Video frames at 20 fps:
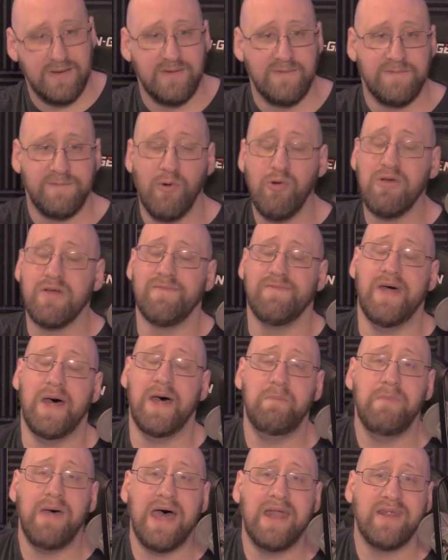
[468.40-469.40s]
Four of
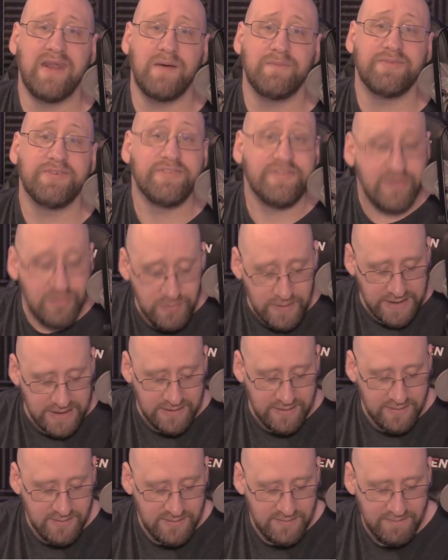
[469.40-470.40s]
them ended up
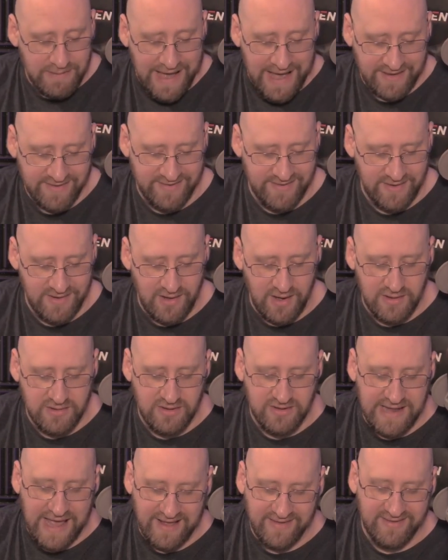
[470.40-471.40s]
suing Paxton under
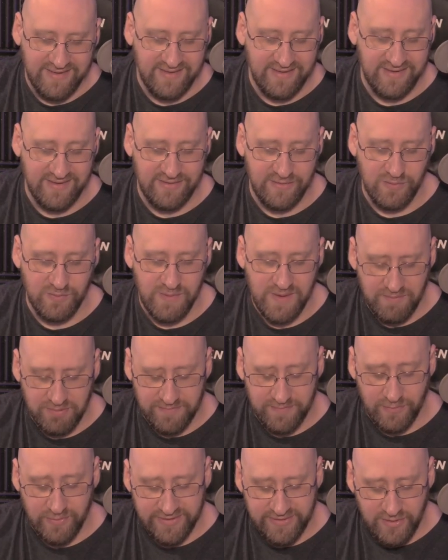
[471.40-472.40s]
Texas's
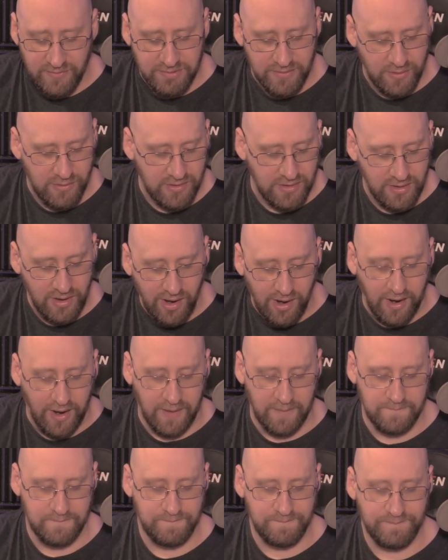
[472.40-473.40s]
whistleblower law.
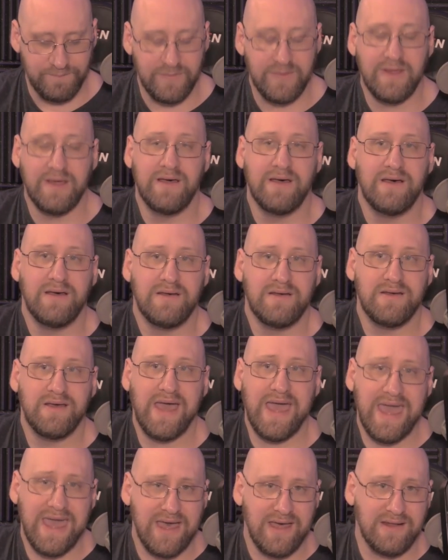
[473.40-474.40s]

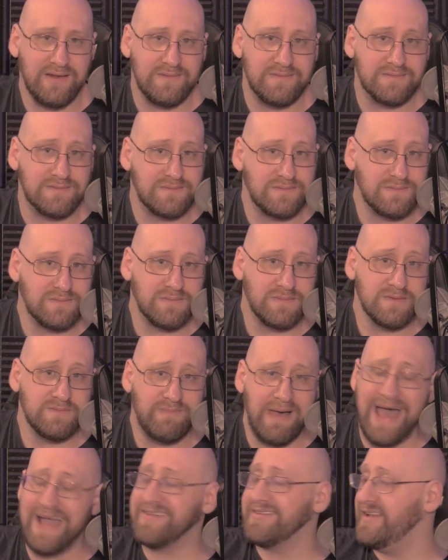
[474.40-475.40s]
And
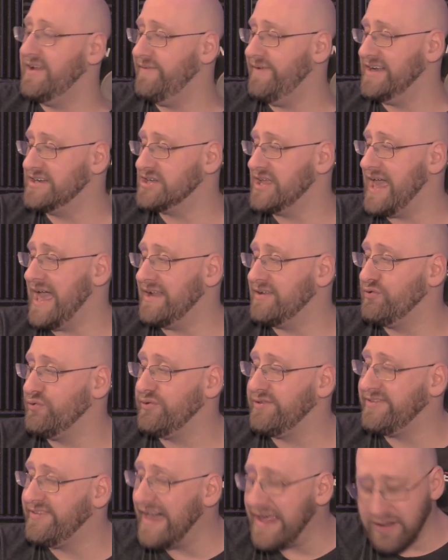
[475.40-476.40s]
Paxton eventually had to
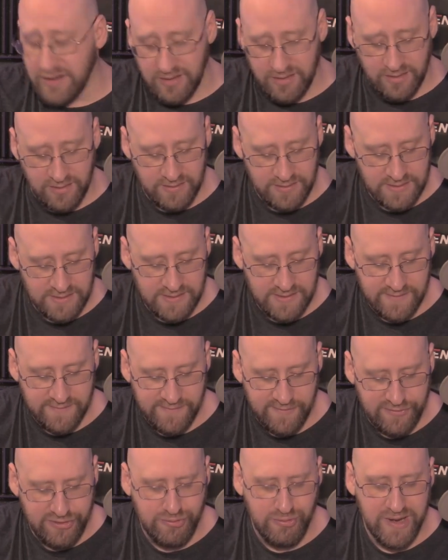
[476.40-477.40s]
settle
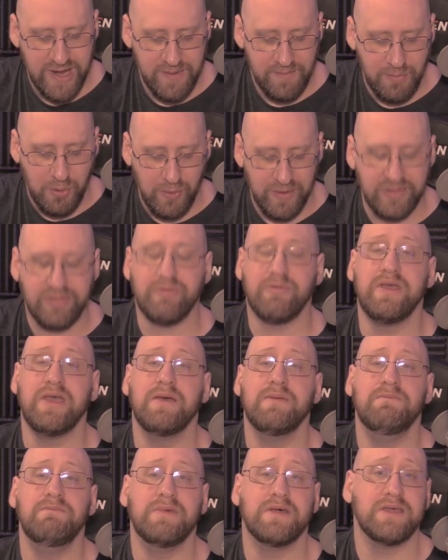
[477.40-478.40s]
for
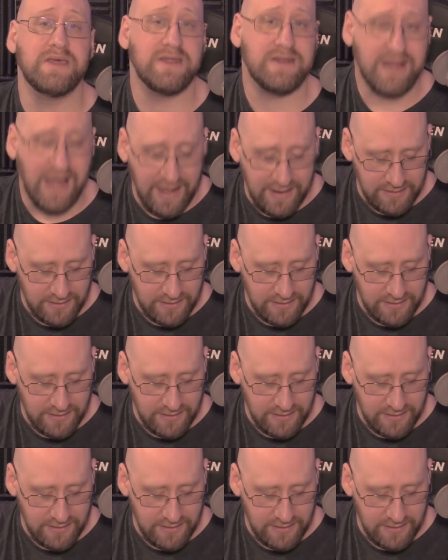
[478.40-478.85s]
$3.3 million.